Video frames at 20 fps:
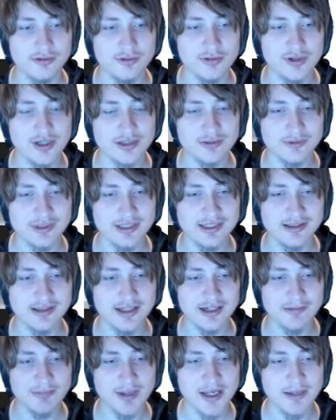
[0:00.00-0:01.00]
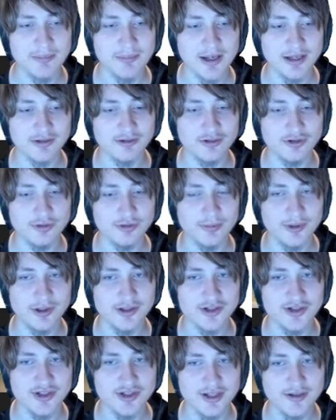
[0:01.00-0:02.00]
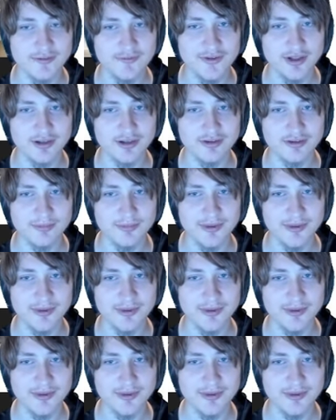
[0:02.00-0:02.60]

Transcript: I don't really like PayPal too much. They've done some